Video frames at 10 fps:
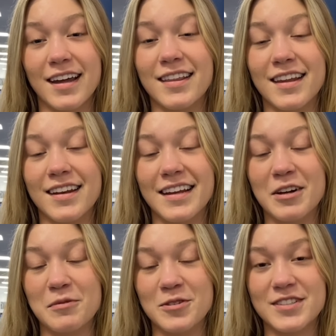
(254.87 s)
then he
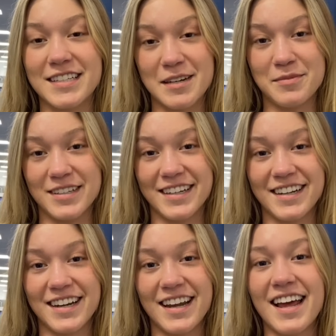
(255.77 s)
almost tipped it.
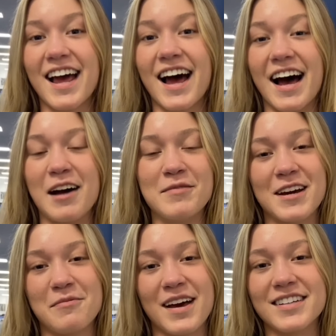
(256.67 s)
I'm
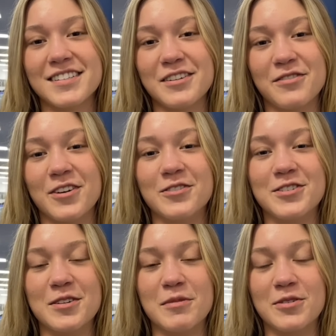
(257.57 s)
now passing the phone
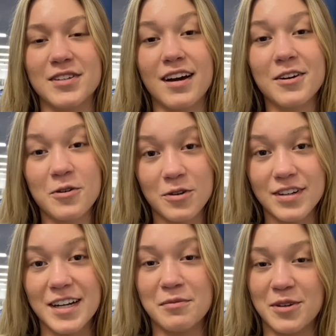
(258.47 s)
to the most
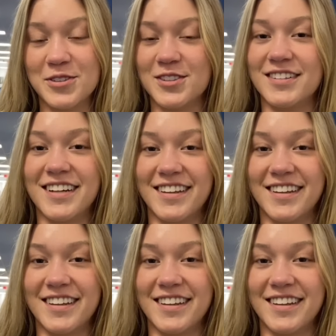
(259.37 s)
uncoordinated person in